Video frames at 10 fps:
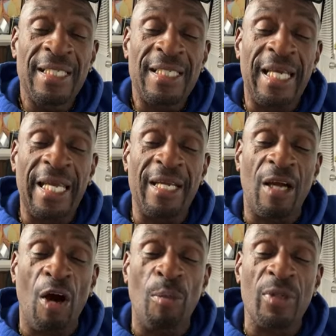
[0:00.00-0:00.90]
King
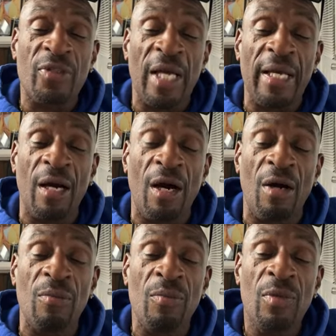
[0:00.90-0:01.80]
Cobra say,
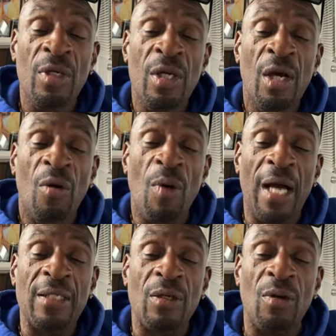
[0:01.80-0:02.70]

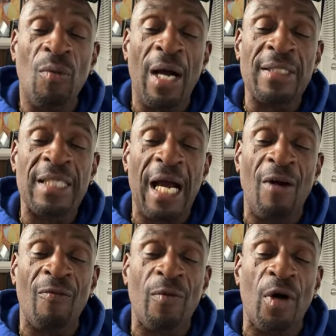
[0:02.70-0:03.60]
watch
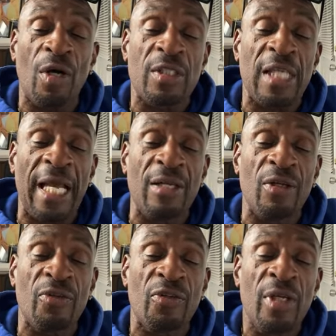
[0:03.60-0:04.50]
out for
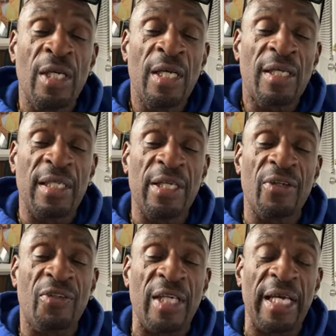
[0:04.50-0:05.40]
Taylor's clear
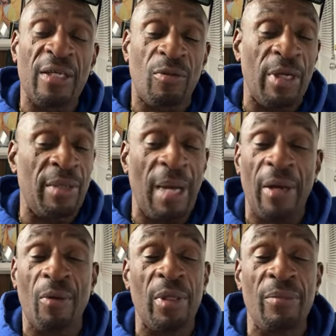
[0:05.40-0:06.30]
skin cream. I
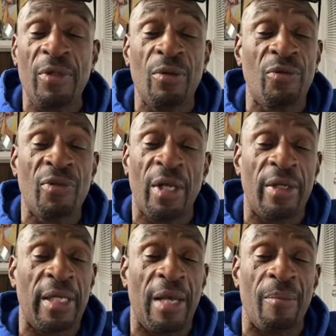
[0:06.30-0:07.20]
don't even use none
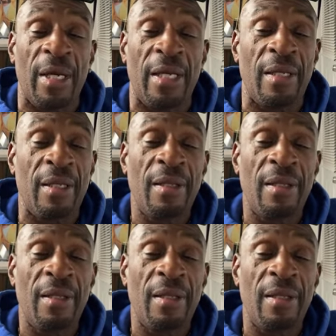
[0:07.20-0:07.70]
of that, man.